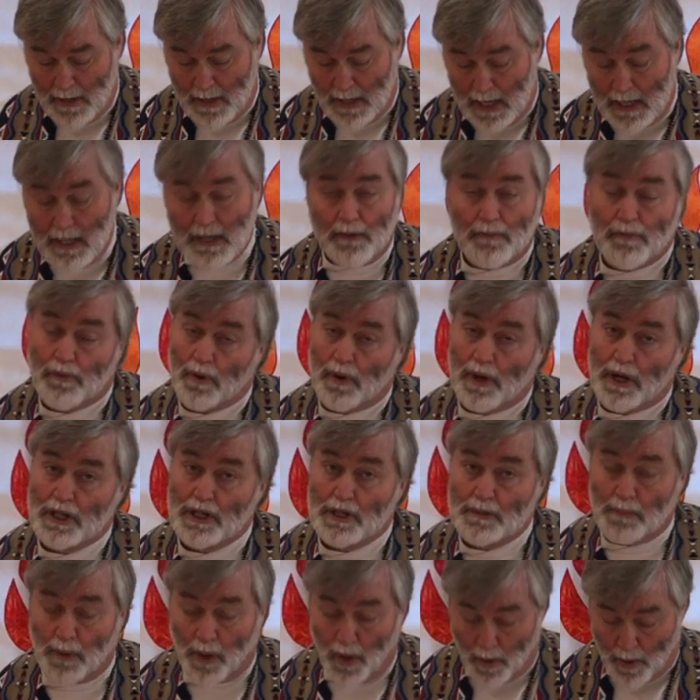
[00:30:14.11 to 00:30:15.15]
And if we're
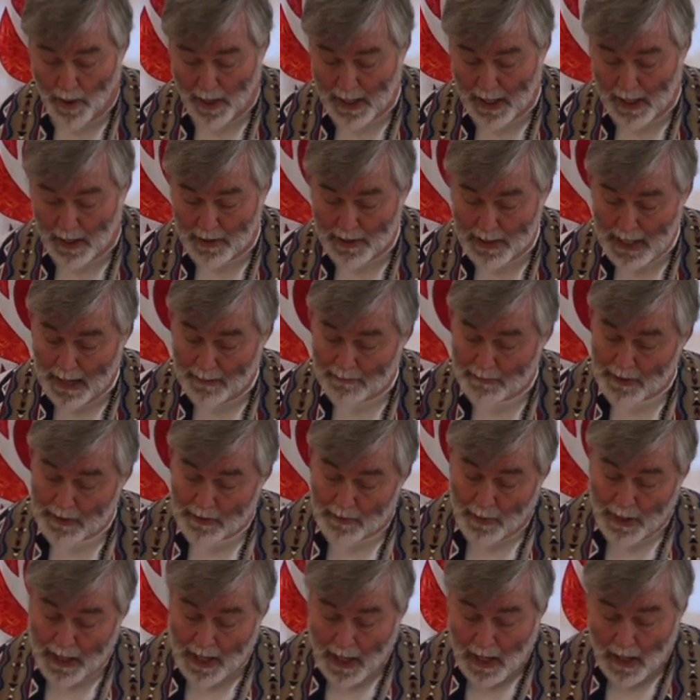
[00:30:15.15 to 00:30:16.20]
exploring our depths,
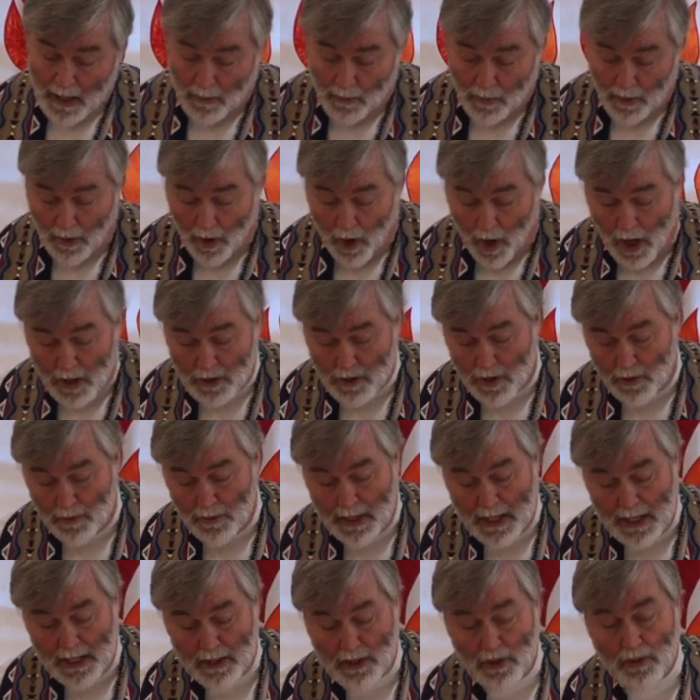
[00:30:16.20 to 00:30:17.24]
we will also
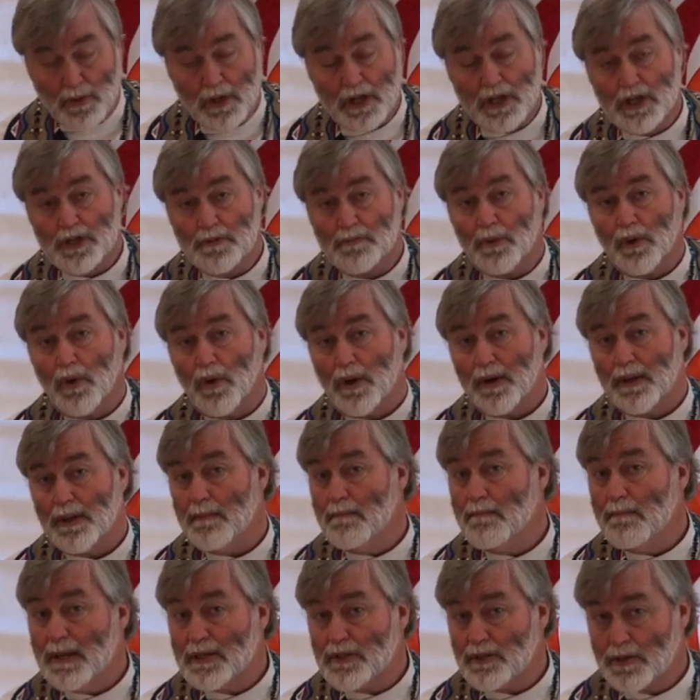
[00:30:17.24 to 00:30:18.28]
need to explore the
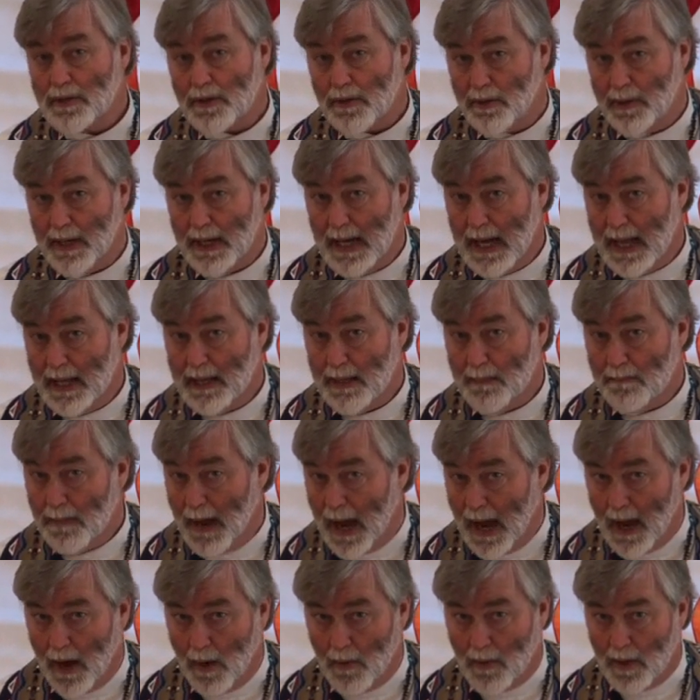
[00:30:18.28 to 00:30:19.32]
mystery and the
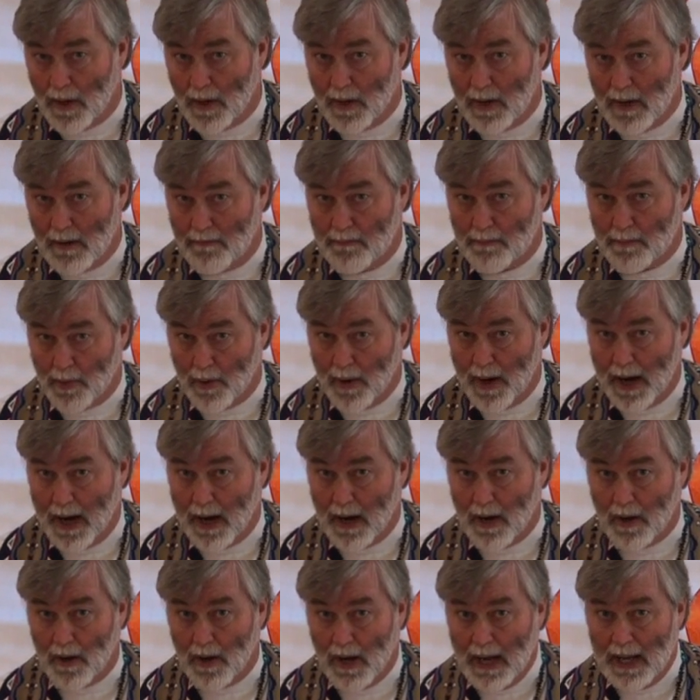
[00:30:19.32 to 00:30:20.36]
power of
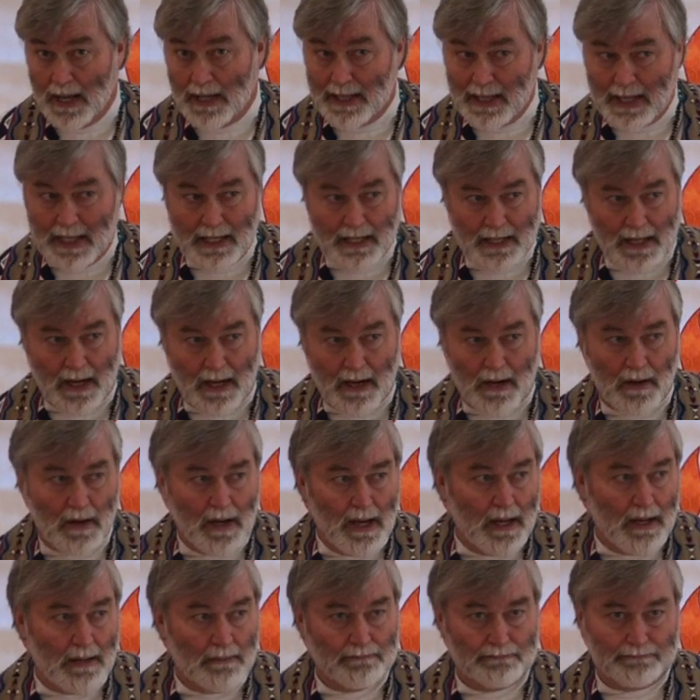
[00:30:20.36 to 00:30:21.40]
prayer. These are,
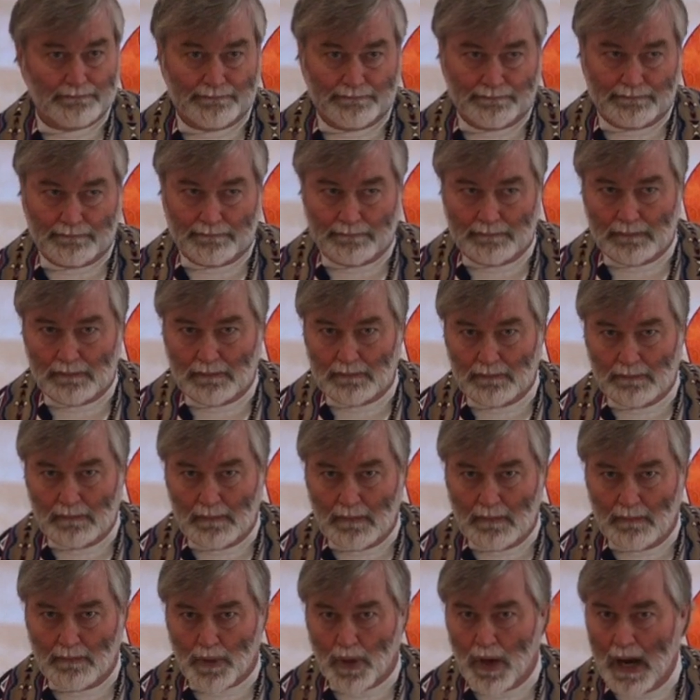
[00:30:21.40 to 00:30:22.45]

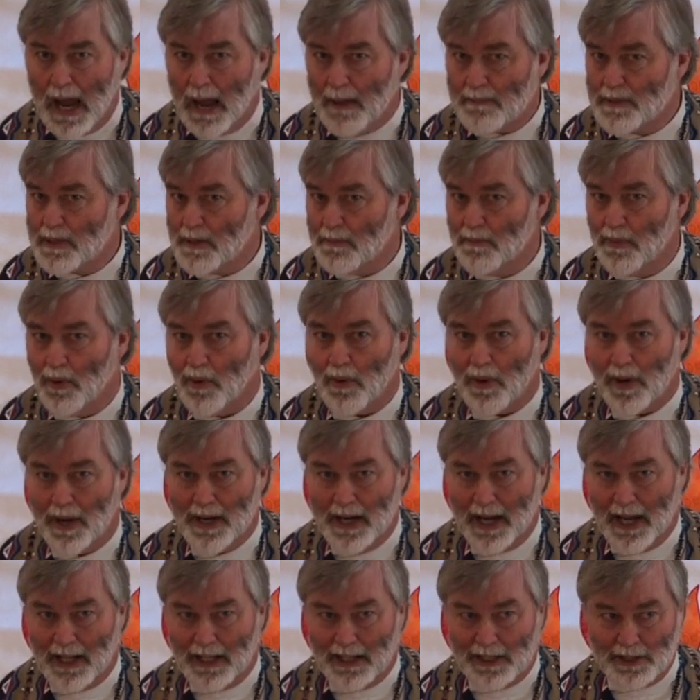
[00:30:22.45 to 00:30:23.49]
perhaps a poor
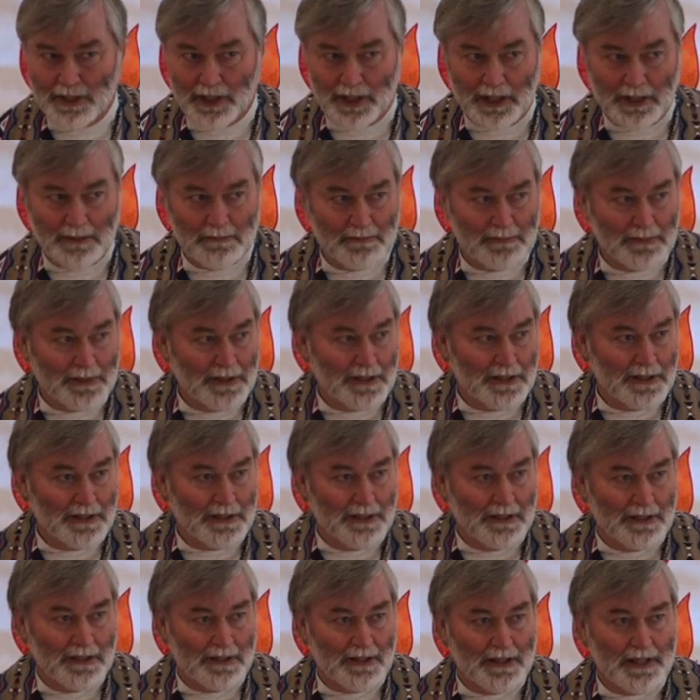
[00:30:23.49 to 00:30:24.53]
analogy,
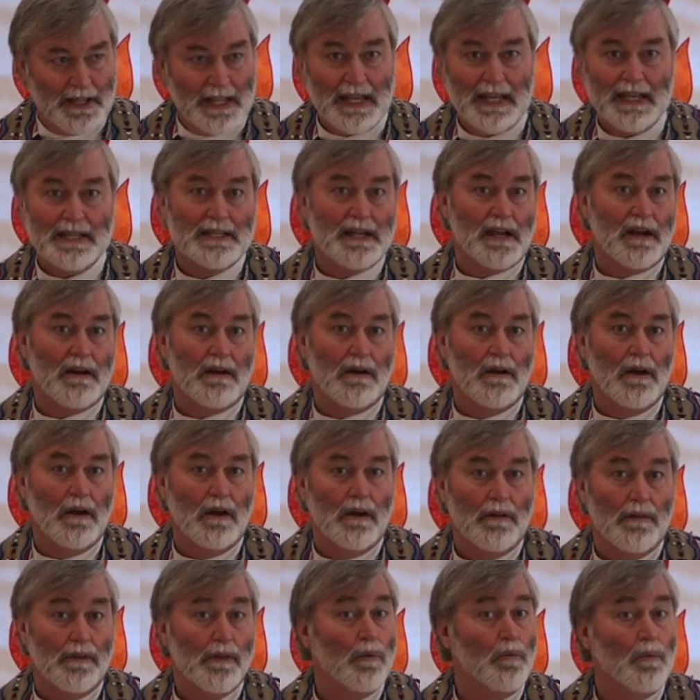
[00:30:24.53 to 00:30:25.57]
these are
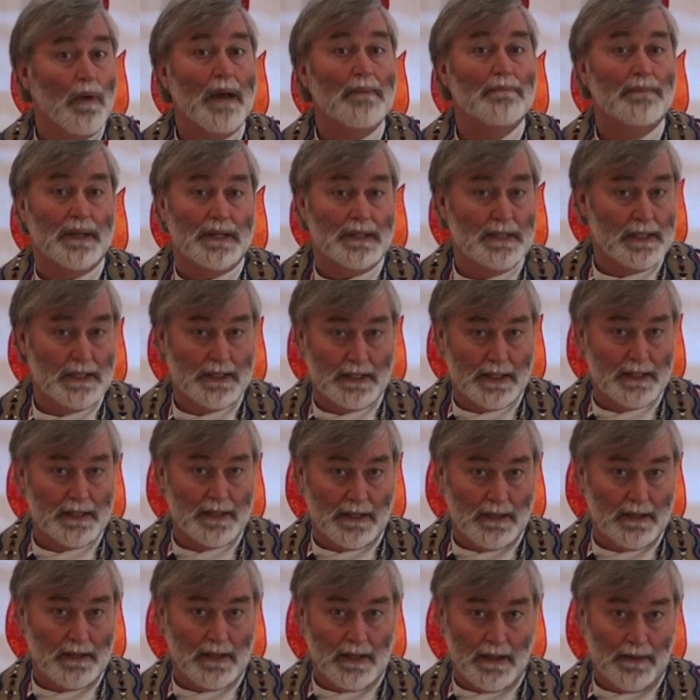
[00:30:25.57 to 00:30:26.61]
the weapons
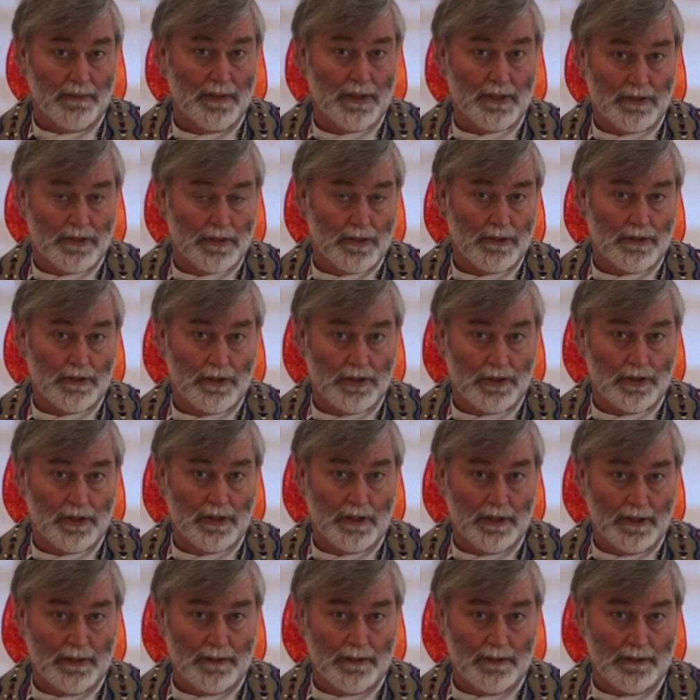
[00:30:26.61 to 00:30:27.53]
of the church.